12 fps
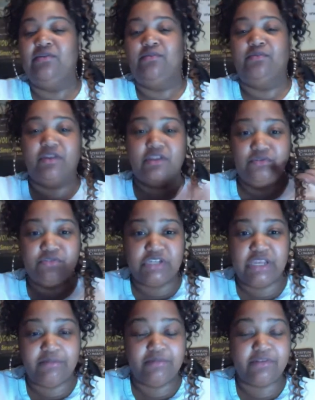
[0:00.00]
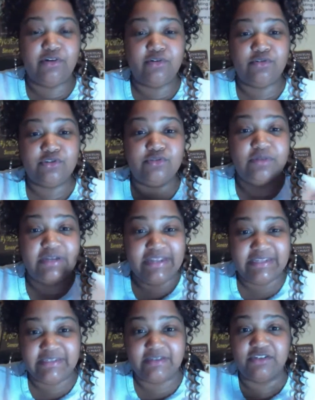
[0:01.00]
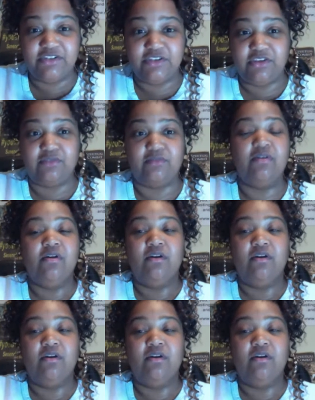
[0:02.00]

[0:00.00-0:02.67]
What are you sharing with those who listen to you?